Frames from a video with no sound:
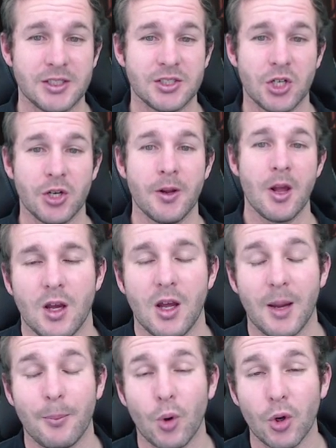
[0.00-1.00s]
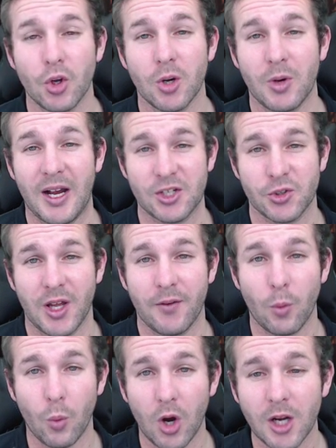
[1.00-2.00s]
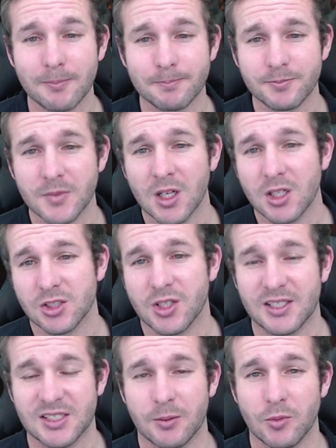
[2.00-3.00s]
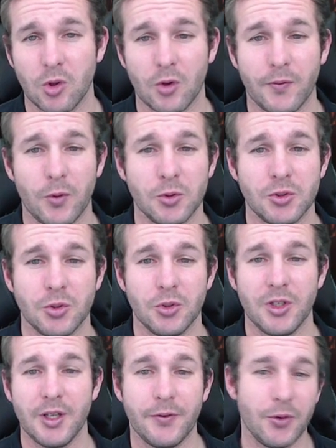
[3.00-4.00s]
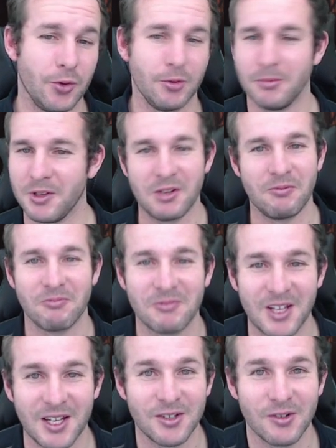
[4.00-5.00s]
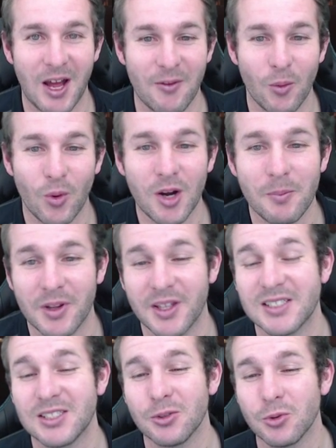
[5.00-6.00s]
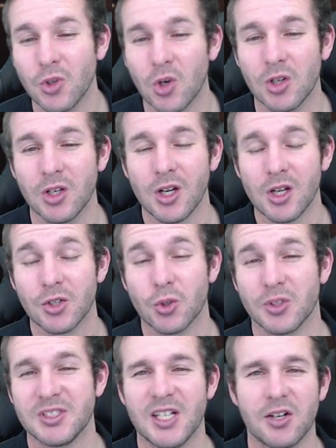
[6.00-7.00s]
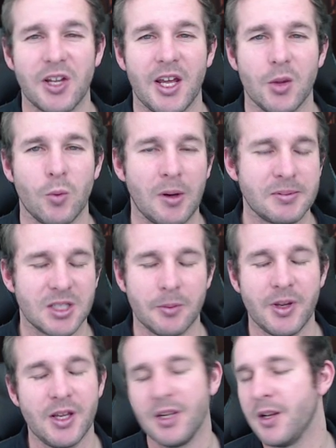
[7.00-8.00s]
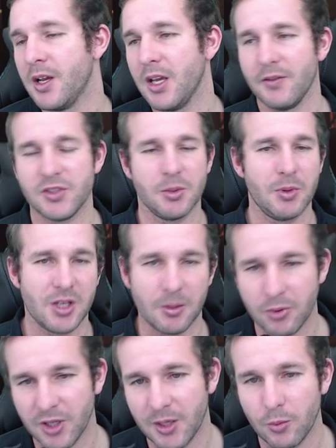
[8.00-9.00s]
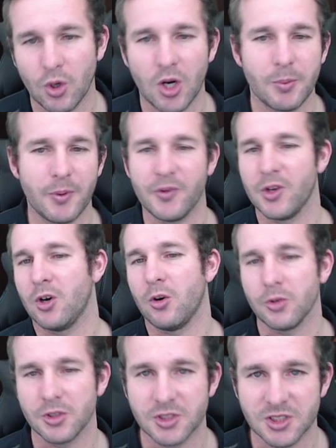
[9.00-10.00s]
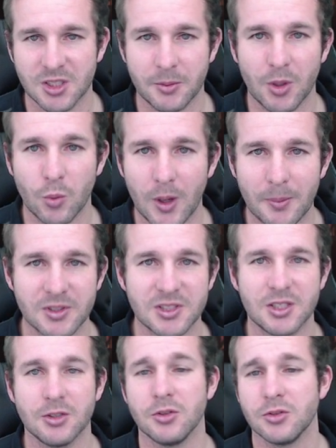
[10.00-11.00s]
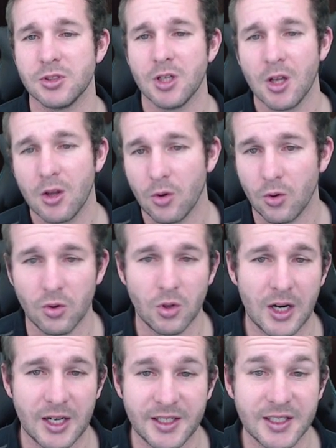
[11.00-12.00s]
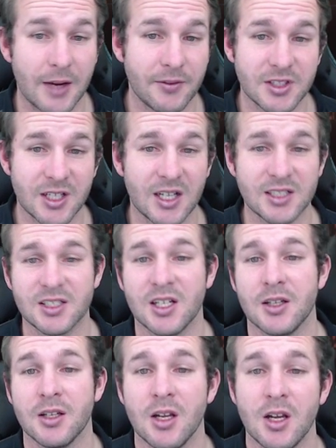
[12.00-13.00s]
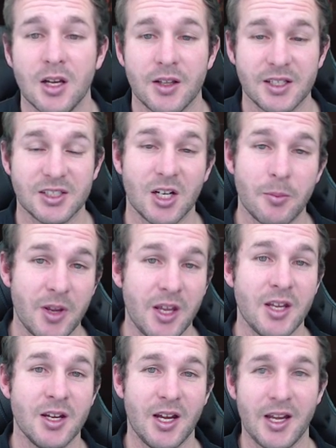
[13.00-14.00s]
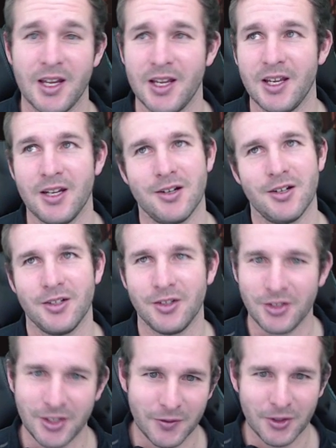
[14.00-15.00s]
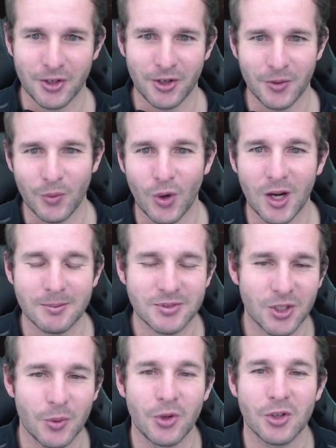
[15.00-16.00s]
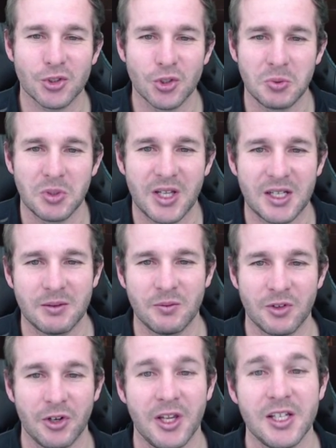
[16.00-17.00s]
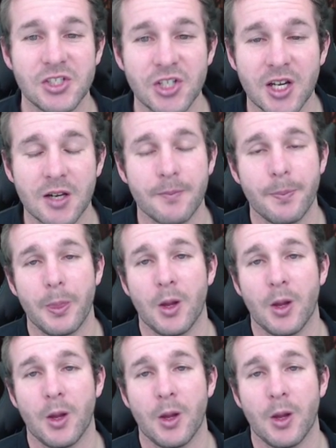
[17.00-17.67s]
So, and 0.9 will actually have a wipe. So that's something to look forward to if you're keen to have a wipe, but they're still not sure exactly how the wipe's gonna be. If it's gonna be a complete wipe, if you're gonna hold on to some of your weapon skills or have your tasks done, there's gonna be a different kind of wipe. So we're not sure what that really is yet.